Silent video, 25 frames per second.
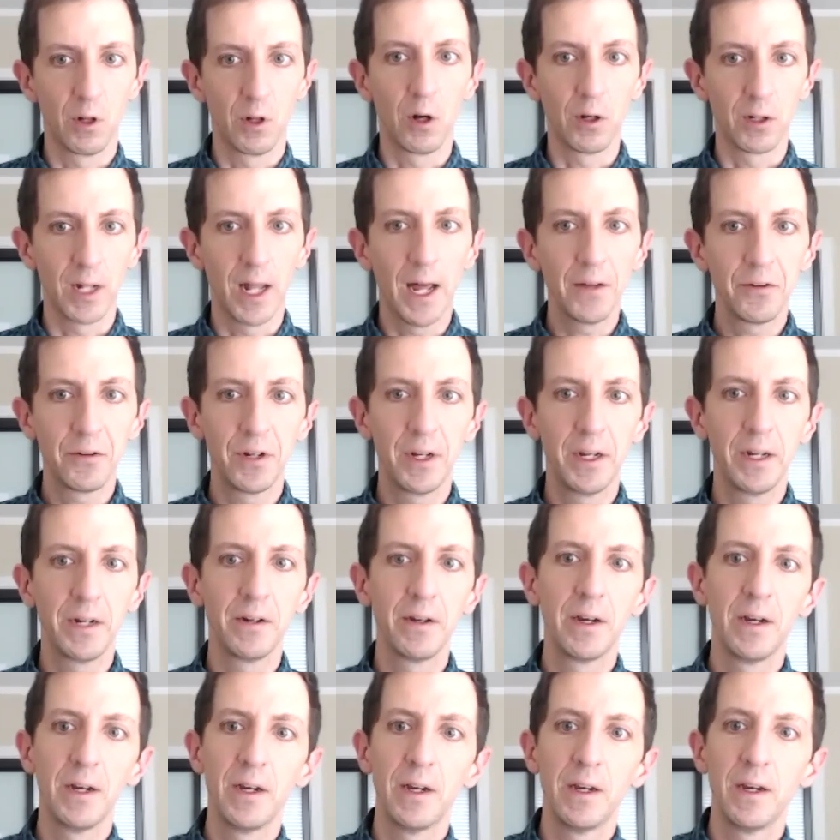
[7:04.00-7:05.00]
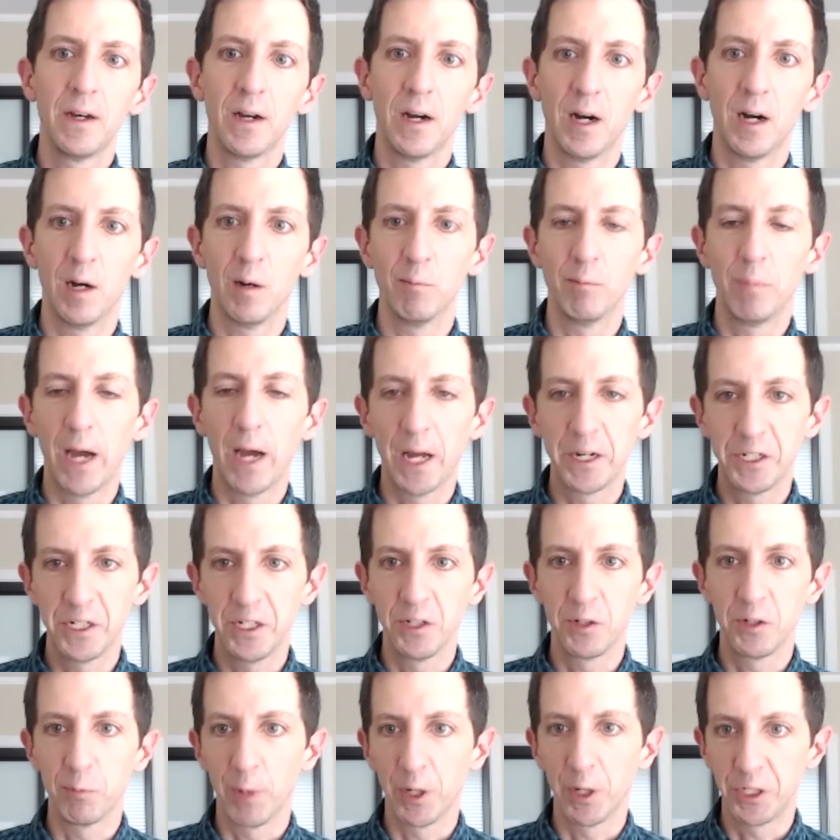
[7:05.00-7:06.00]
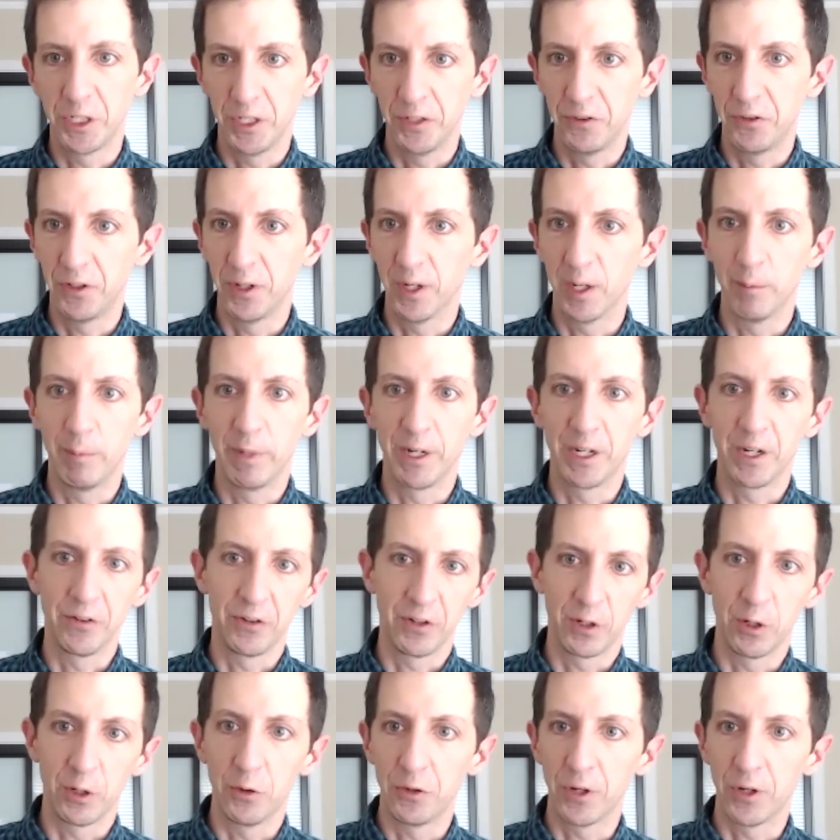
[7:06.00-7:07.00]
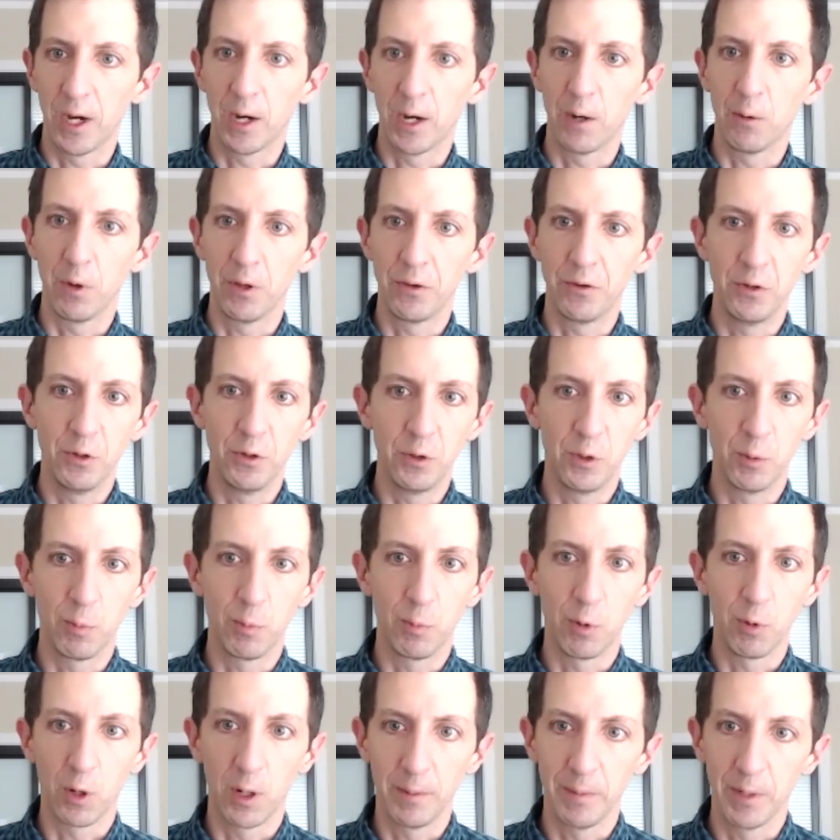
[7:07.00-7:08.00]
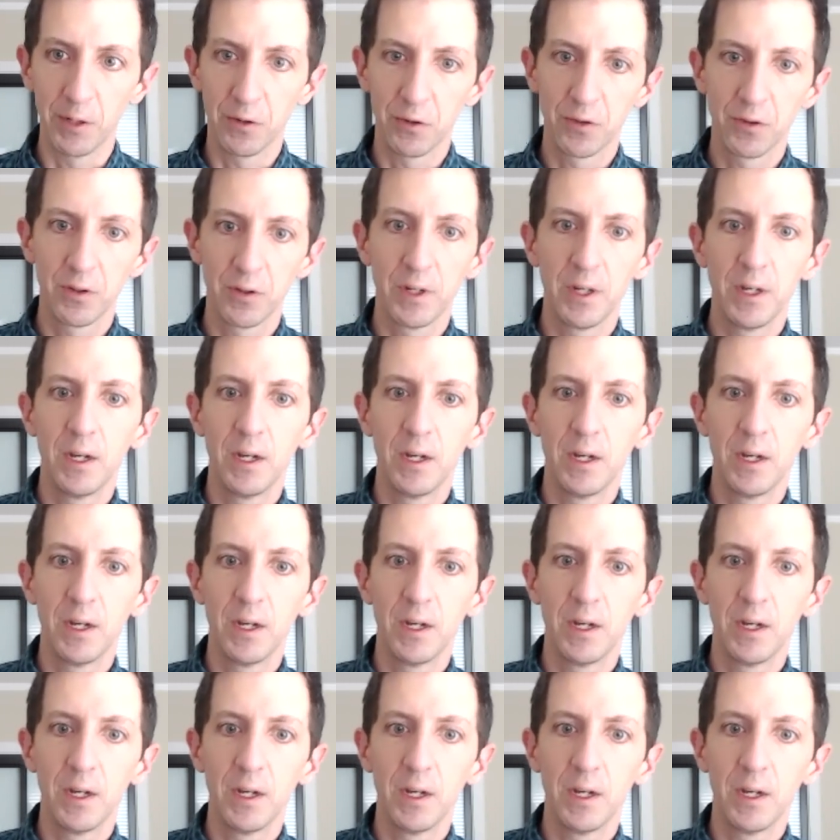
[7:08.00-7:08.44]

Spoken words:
lasting, patching is much easier because it goes out with new deployments.